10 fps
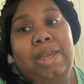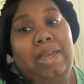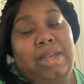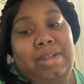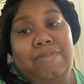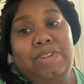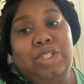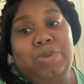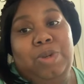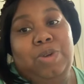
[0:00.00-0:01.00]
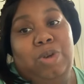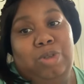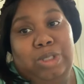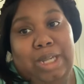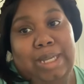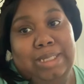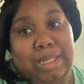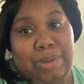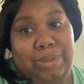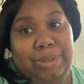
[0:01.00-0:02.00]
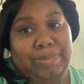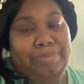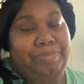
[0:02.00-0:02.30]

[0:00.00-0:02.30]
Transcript: individual crochet's on it.